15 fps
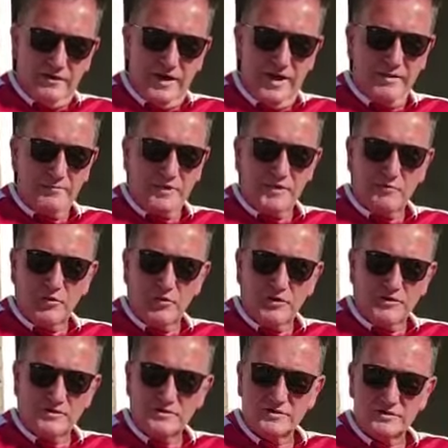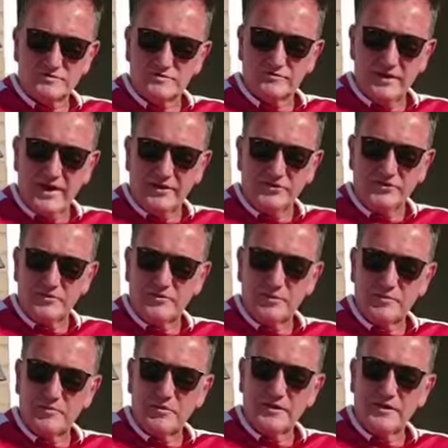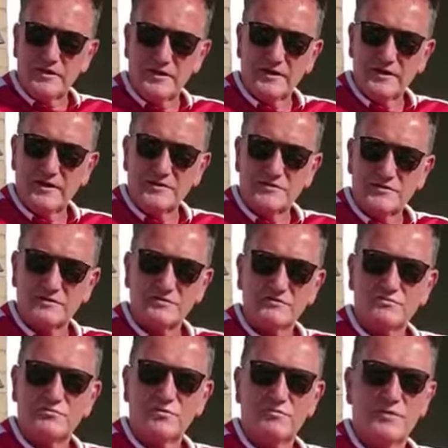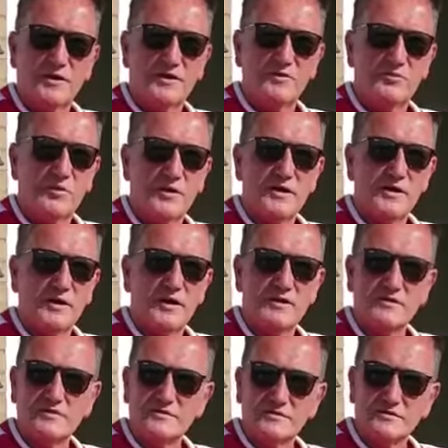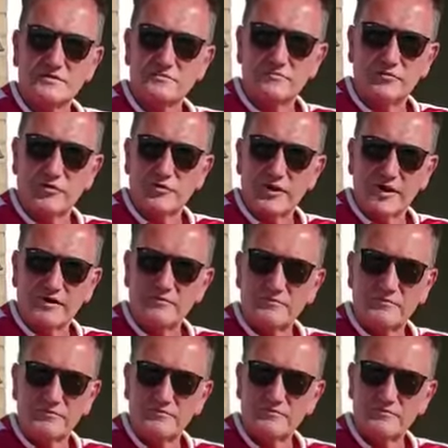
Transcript: how many points extra we would have needed, just probably a win against Brighton,